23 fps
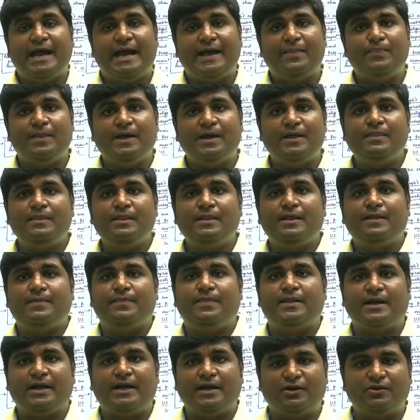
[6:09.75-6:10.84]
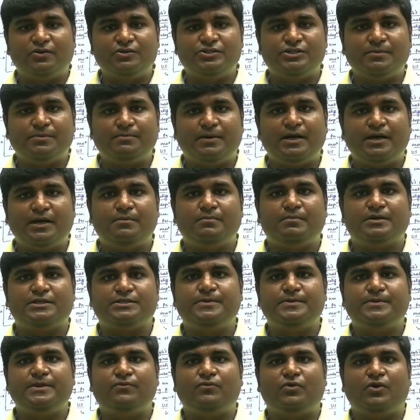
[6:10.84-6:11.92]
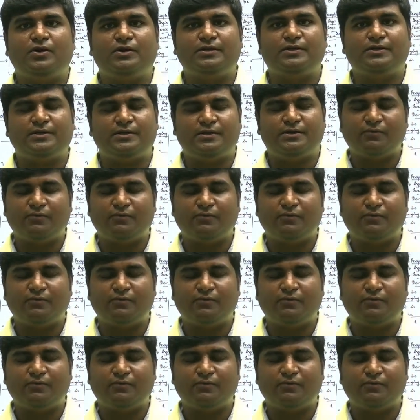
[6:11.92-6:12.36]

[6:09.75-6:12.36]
and then the conclusion part must be what